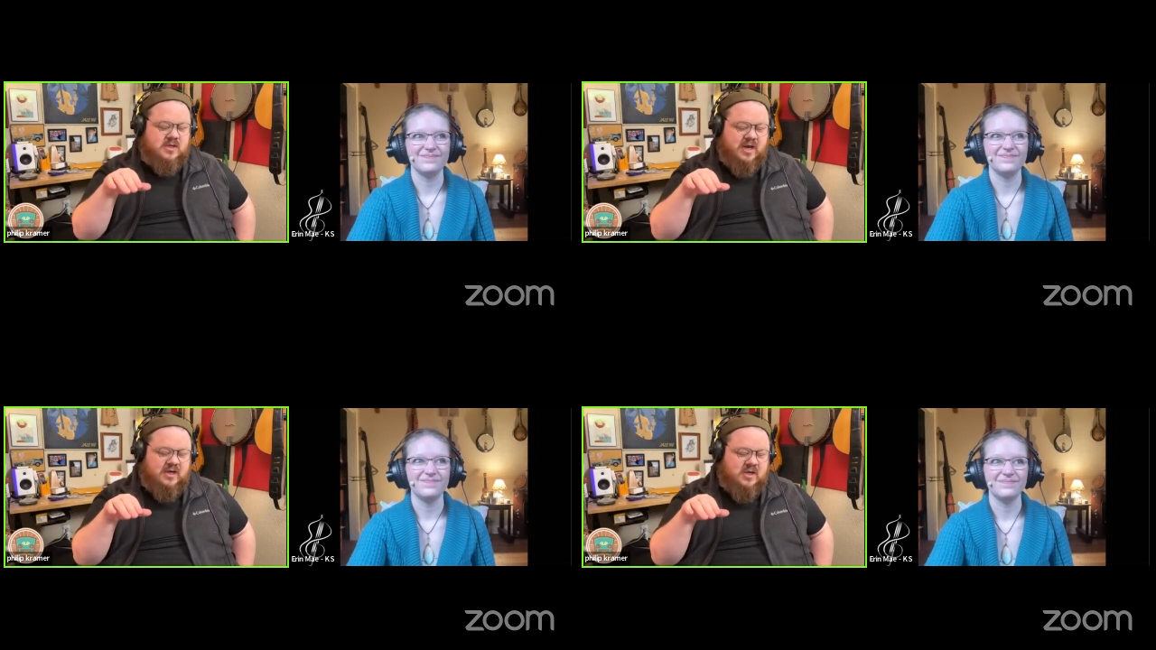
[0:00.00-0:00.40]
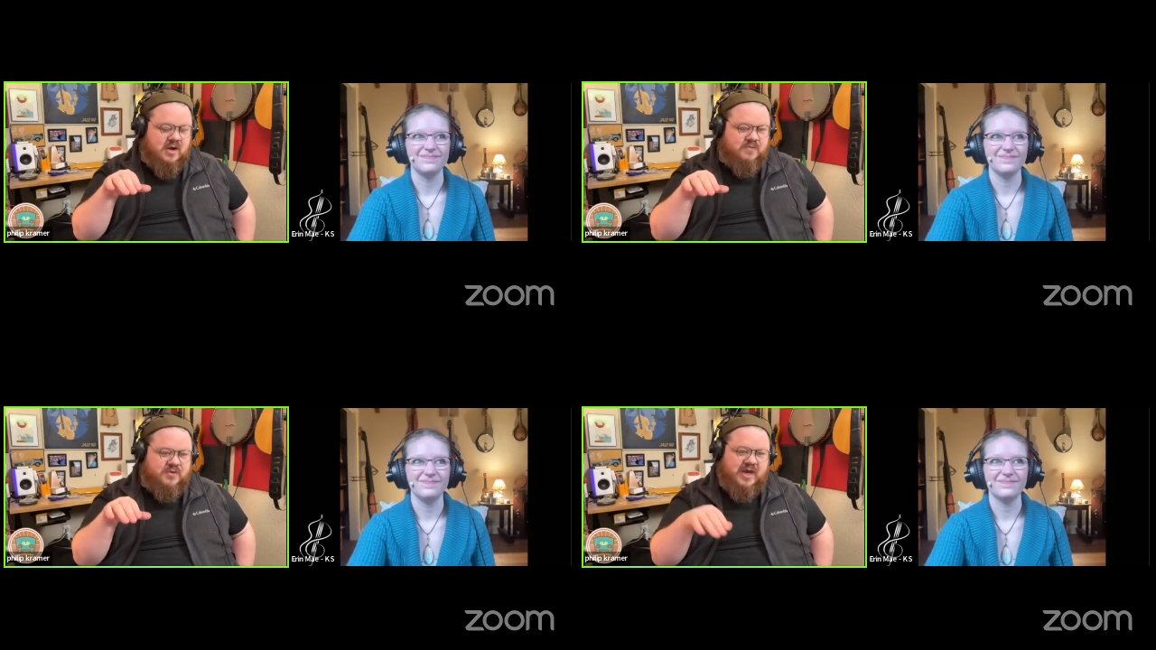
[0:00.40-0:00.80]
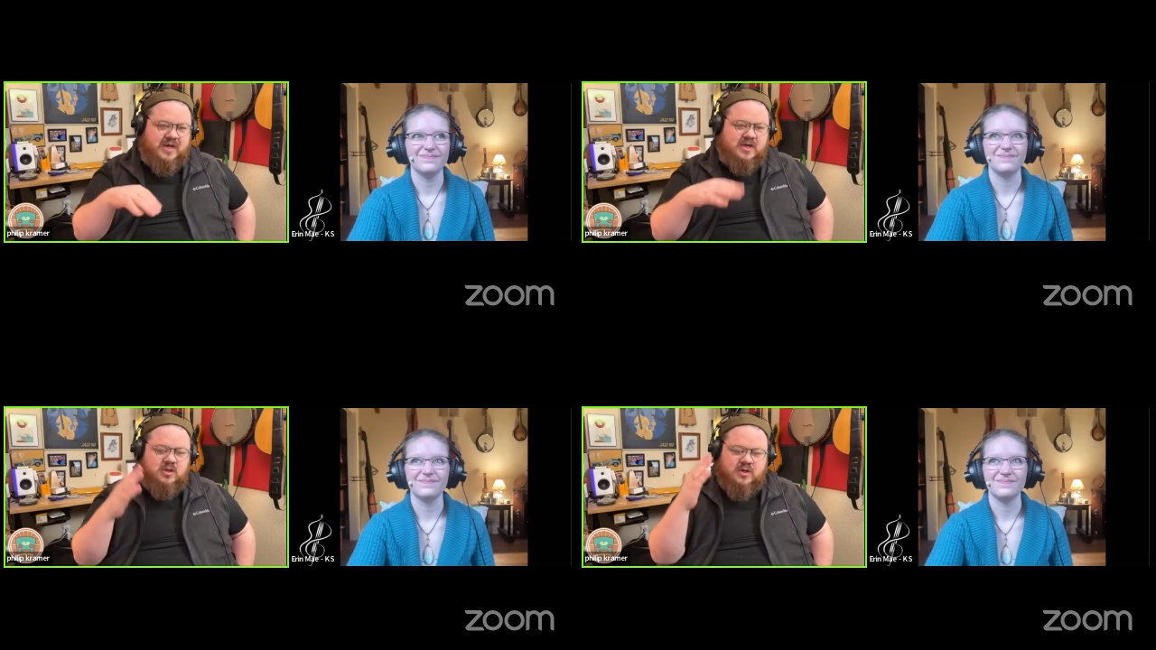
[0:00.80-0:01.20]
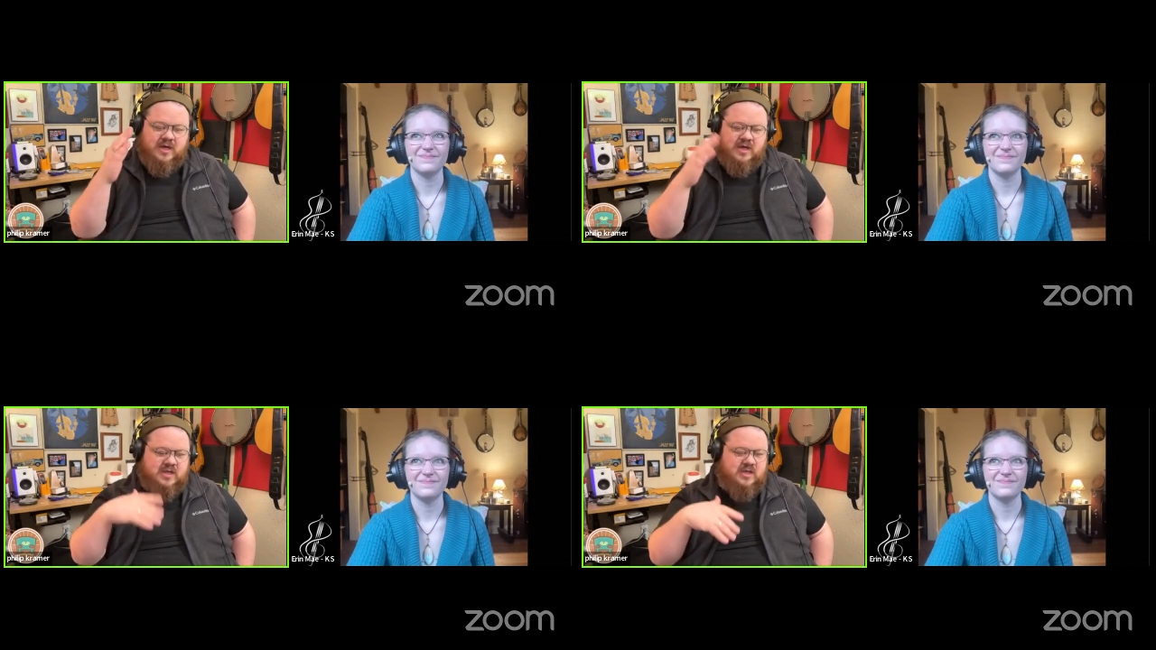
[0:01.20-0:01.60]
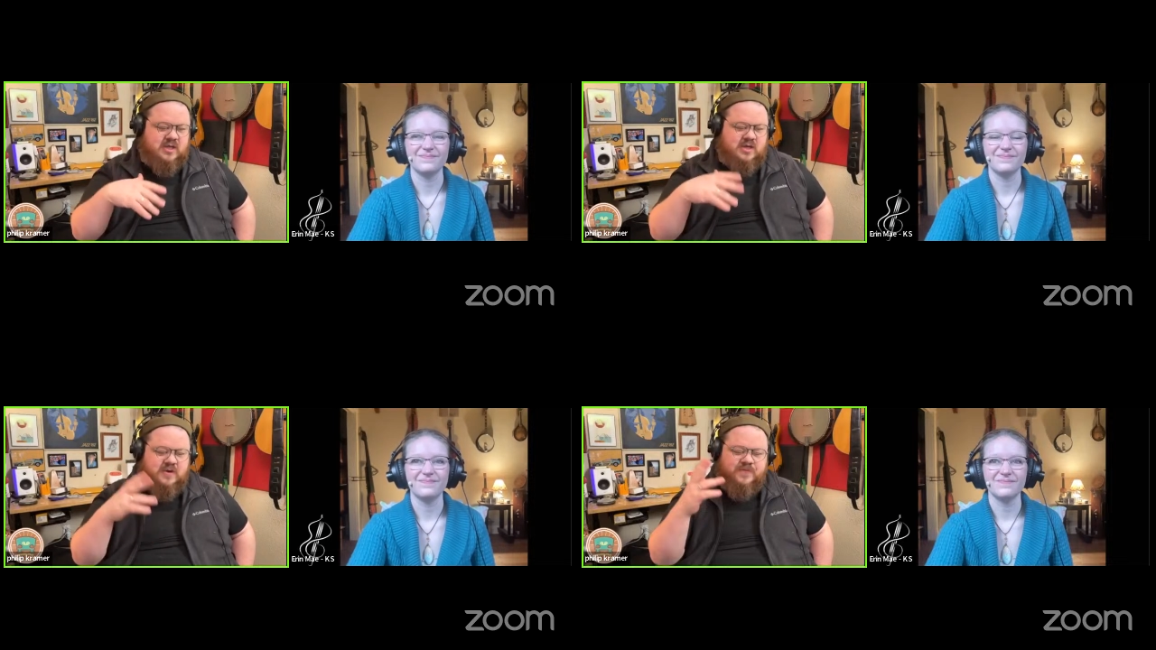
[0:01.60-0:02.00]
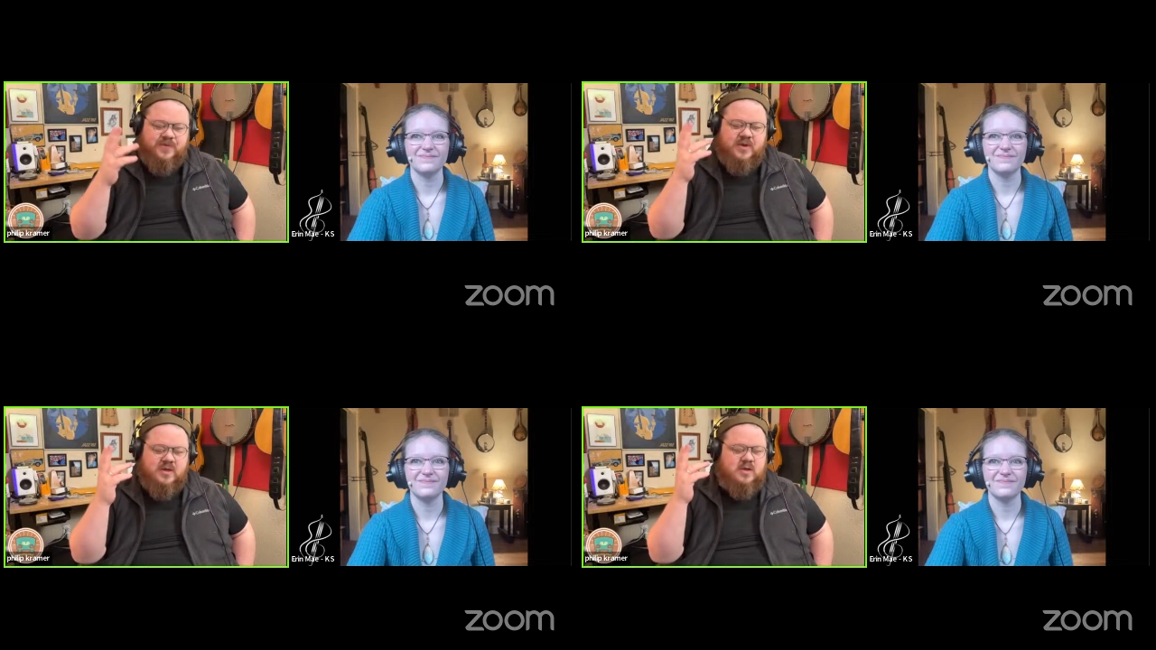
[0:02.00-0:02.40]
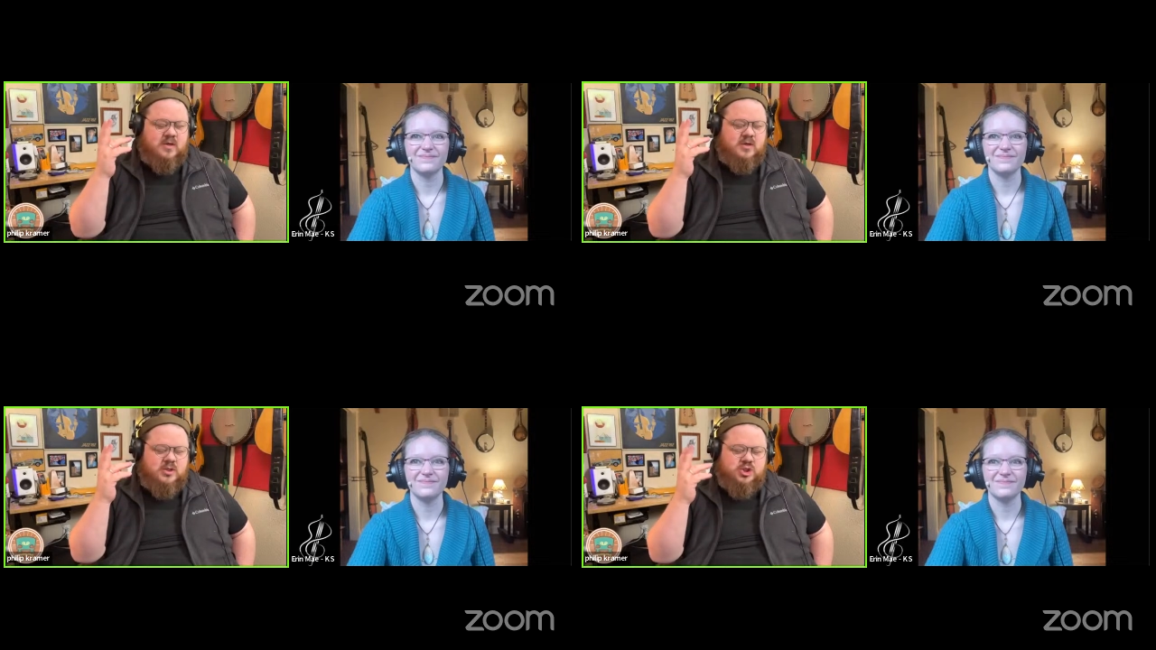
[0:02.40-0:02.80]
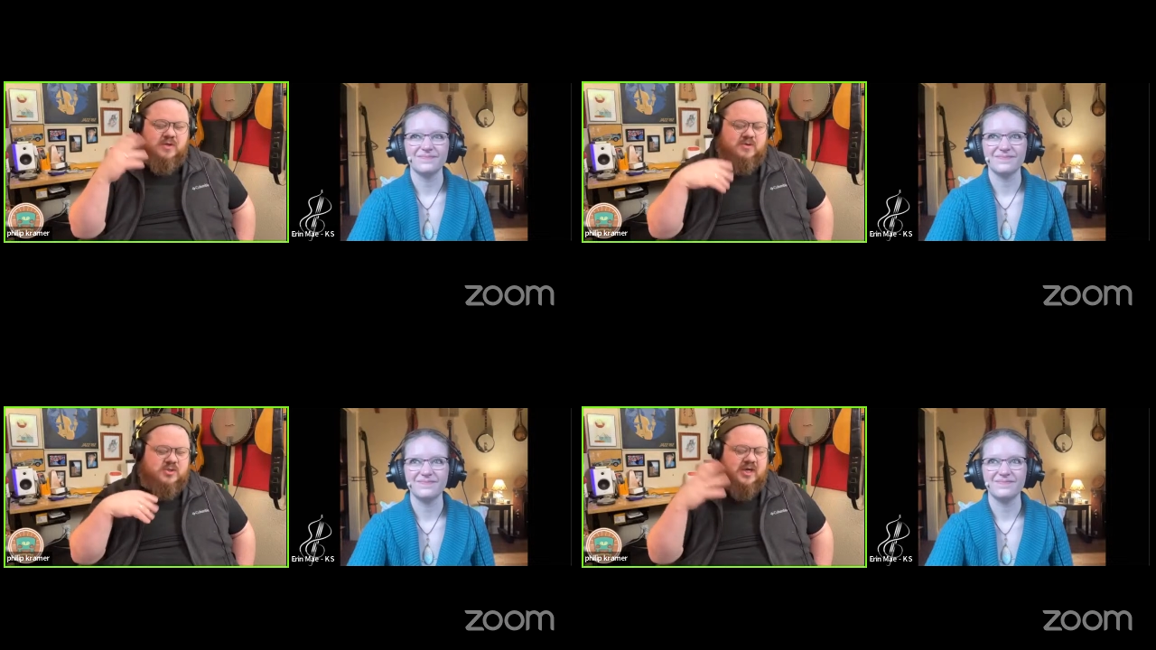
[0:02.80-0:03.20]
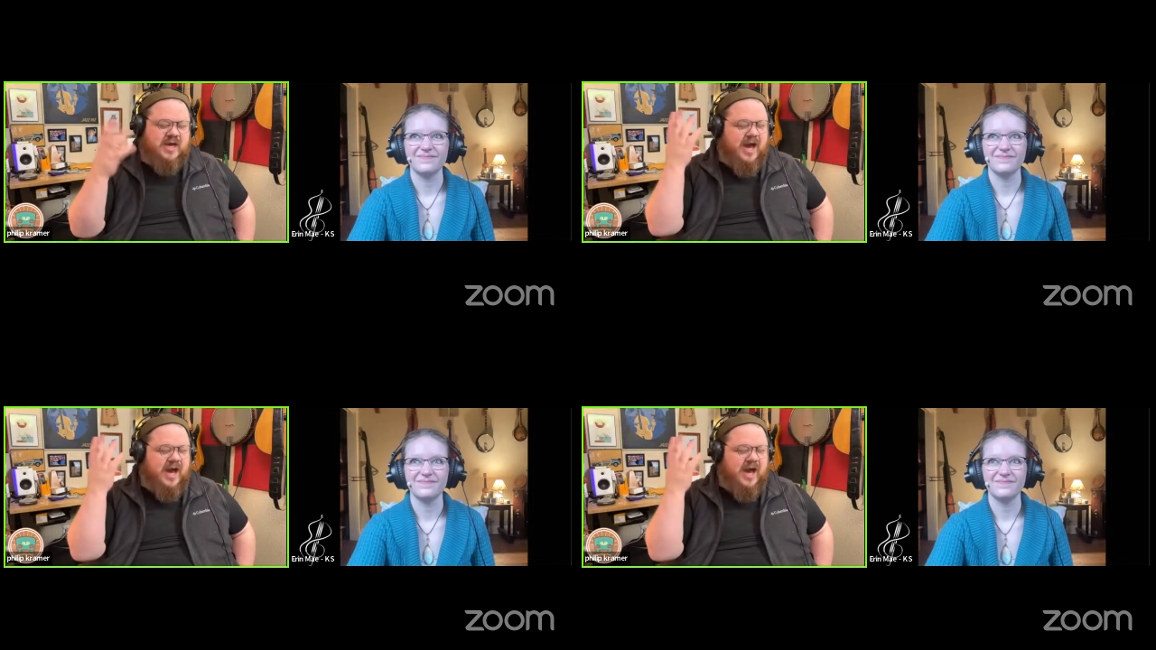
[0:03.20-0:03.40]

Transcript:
Speaker 1: kind of complicated looking at the the sheet music.